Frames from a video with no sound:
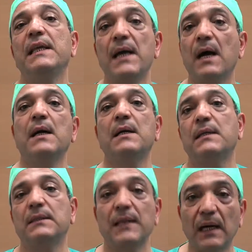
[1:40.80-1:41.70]
young
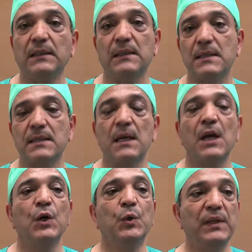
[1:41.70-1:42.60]
doctors
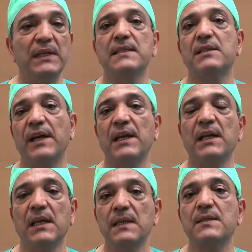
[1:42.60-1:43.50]
who needs
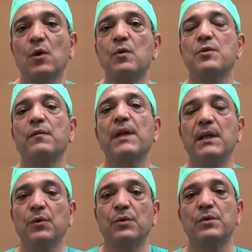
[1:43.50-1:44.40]
training is also
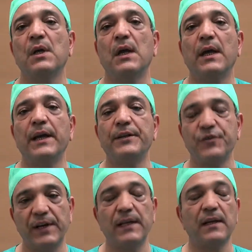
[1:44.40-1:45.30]
really good
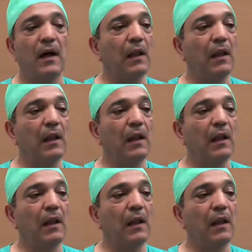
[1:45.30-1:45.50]
training.